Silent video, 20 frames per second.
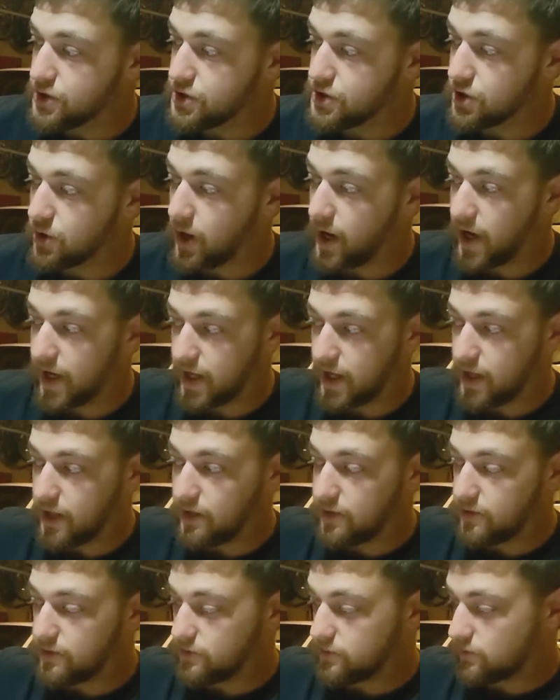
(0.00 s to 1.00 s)
so I
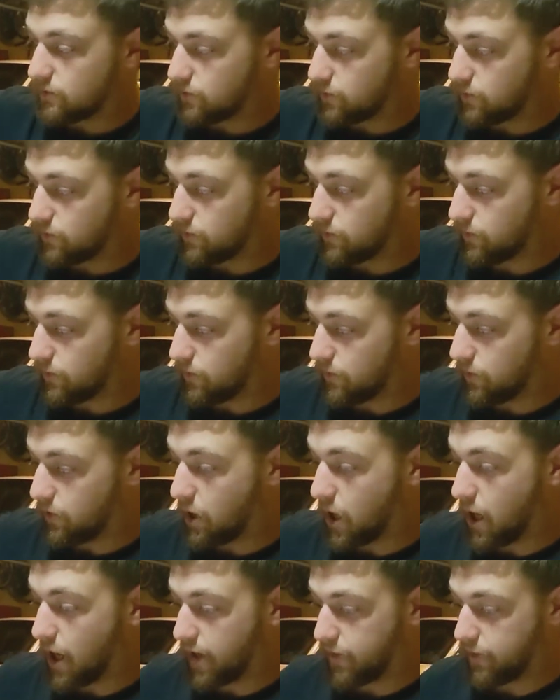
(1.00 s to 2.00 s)
can
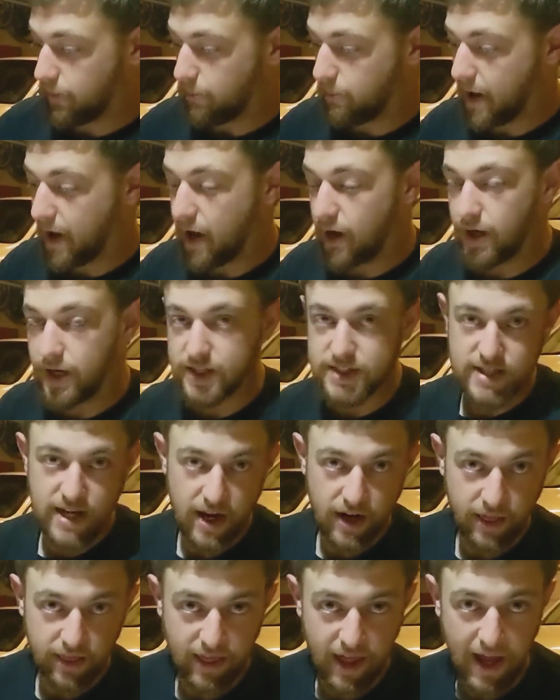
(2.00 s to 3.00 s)
knock the bearings
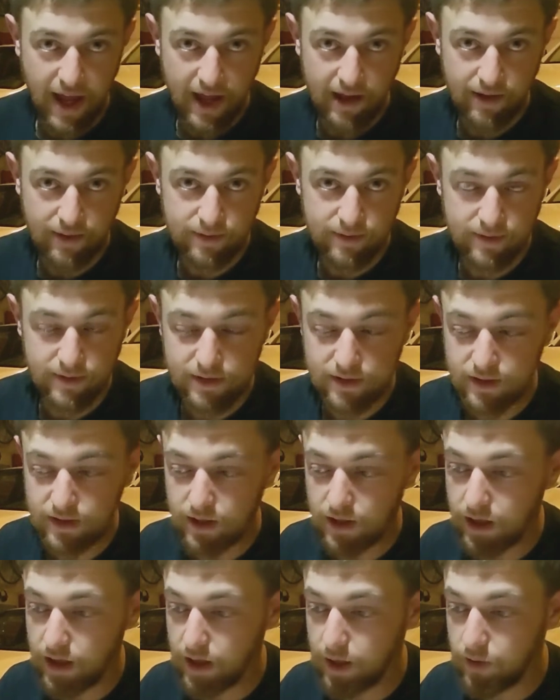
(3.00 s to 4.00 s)
out of that,
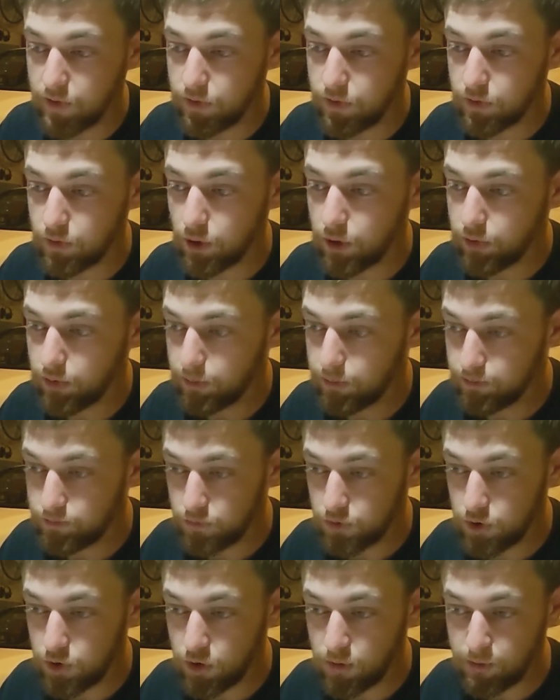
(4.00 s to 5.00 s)
throw the
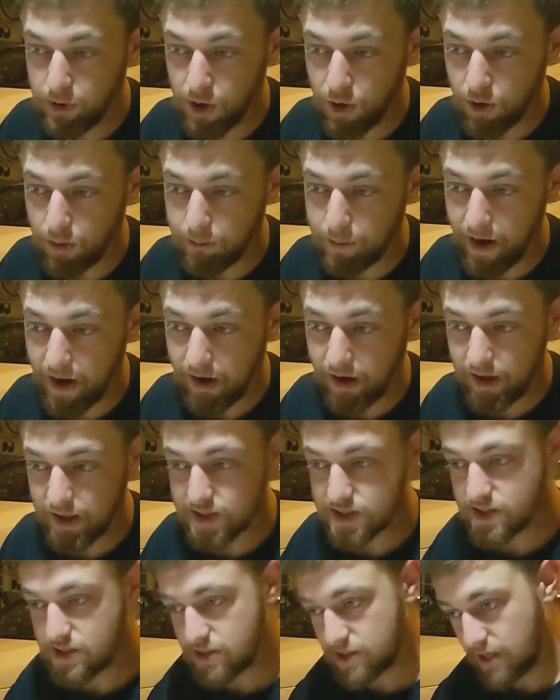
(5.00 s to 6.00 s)
new Boca
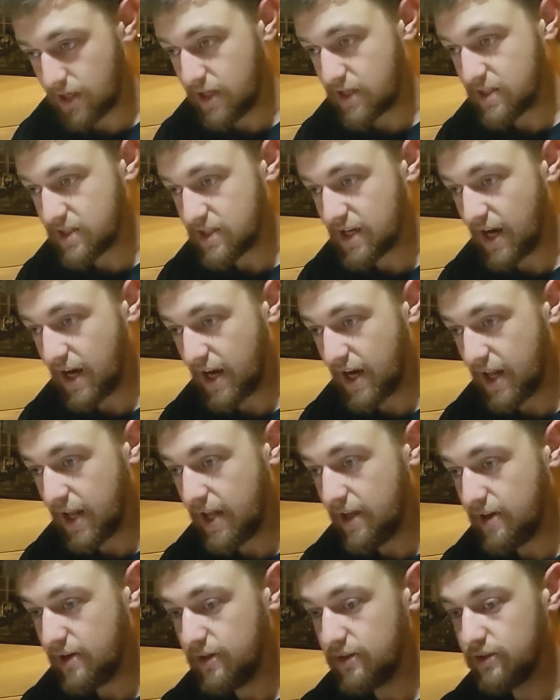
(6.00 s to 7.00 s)
bearings inside
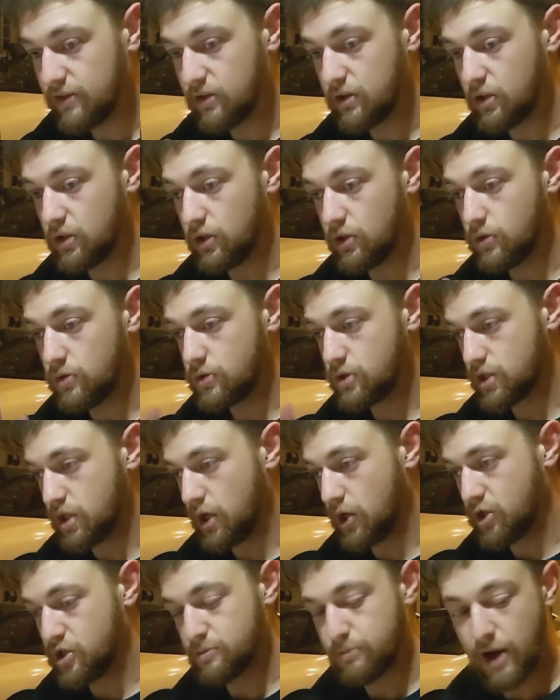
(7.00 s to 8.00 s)
it, use
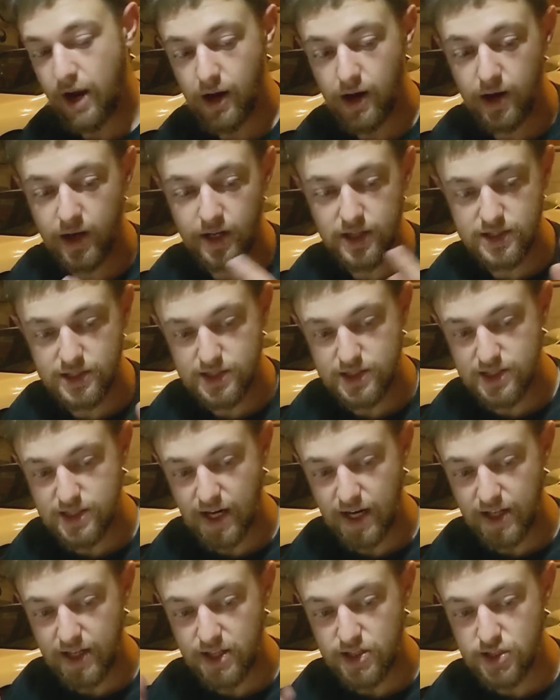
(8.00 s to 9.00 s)
those bearings
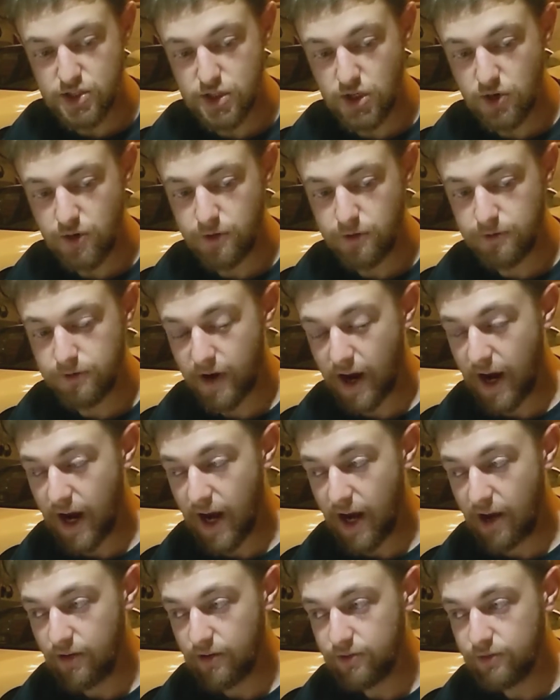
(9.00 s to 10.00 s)
inside this
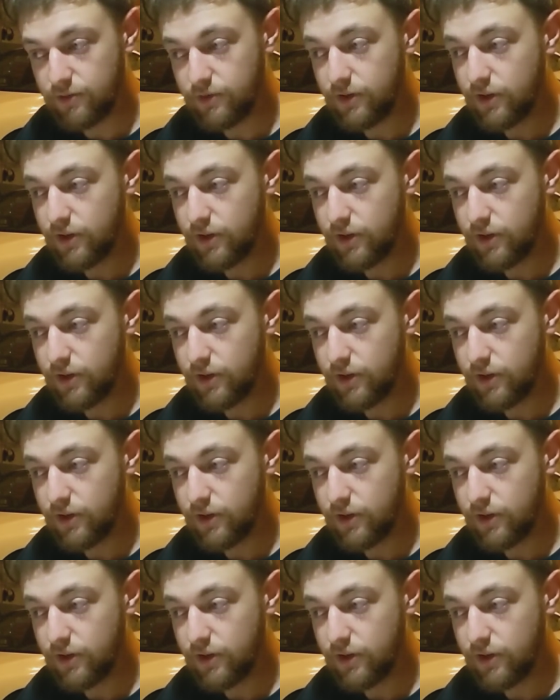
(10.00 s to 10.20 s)
2.5.